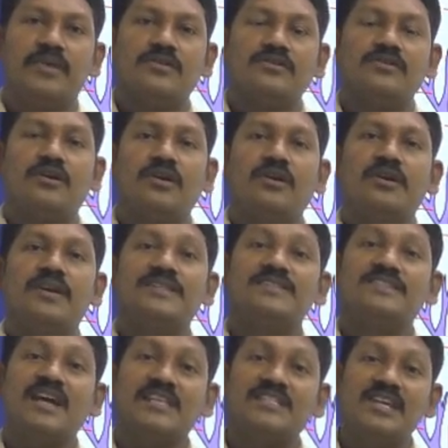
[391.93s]
so in
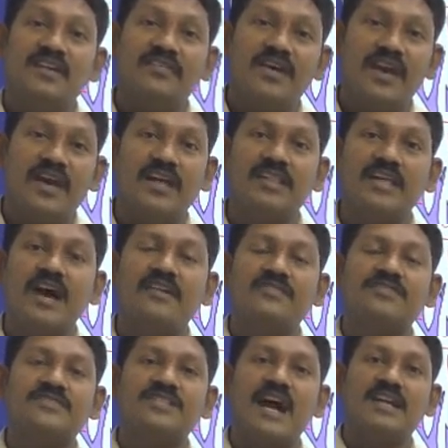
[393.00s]
such a way they
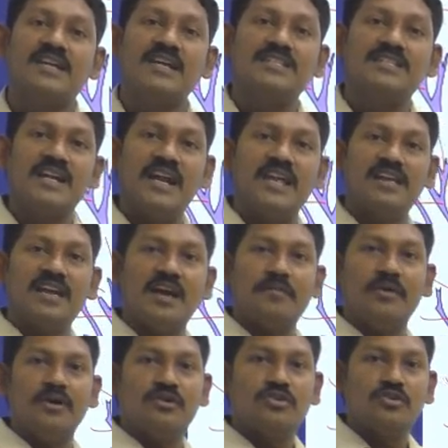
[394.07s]
have started studying
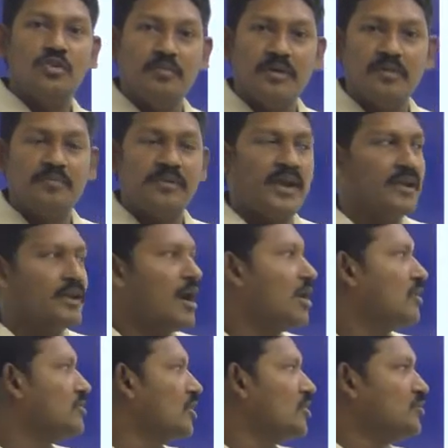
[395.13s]
about human brain,
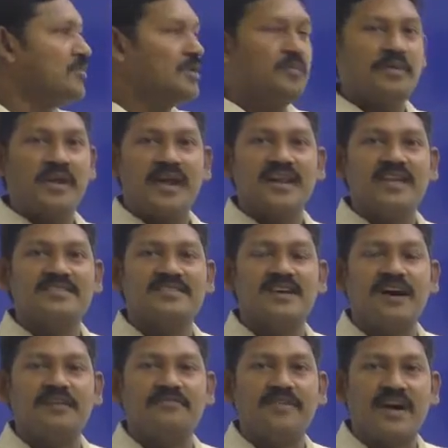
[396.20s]
how the human brain is
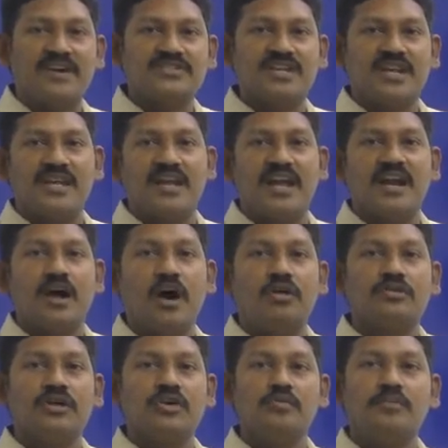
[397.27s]
uh, functioning and
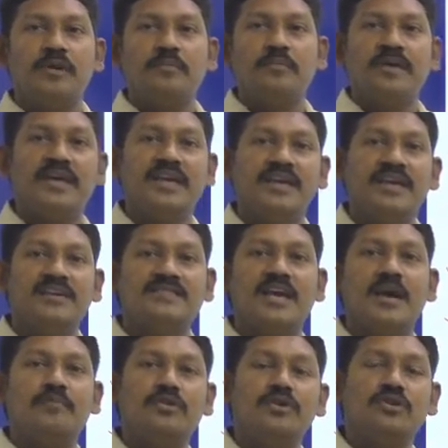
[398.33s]
how the human being is
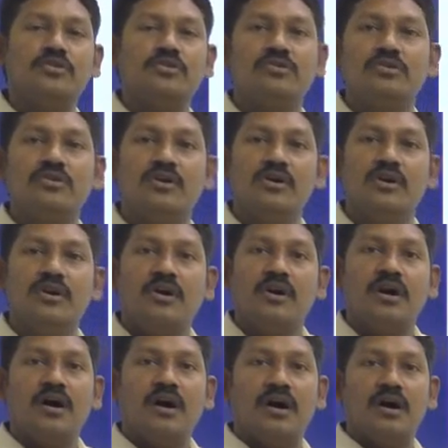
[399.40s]
able to
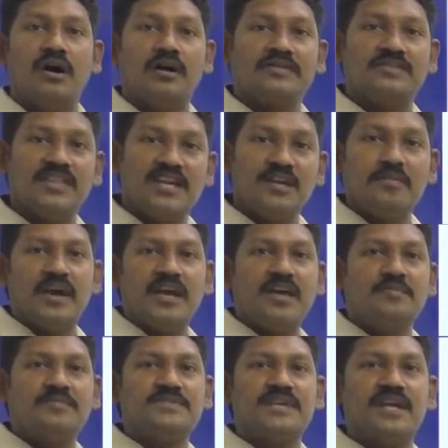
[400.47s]
uh, think by
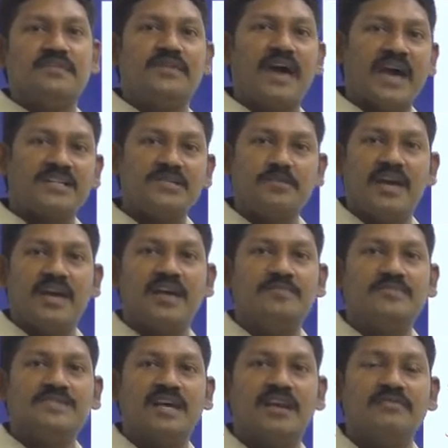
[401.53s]
himself, act by
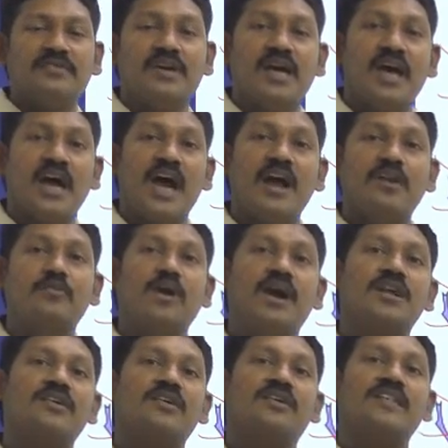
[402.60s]
himself and
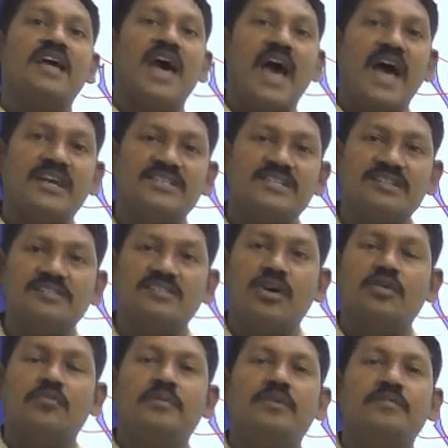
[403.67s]
what are the actions the
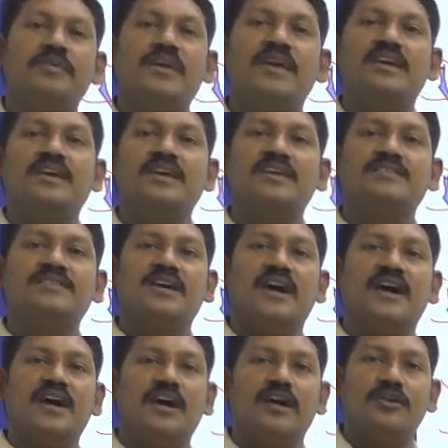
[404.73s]
human being is
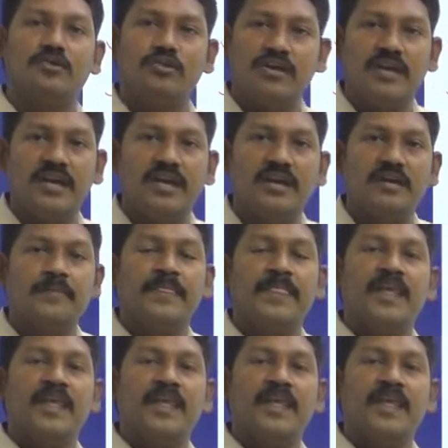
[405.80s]
uh, doing,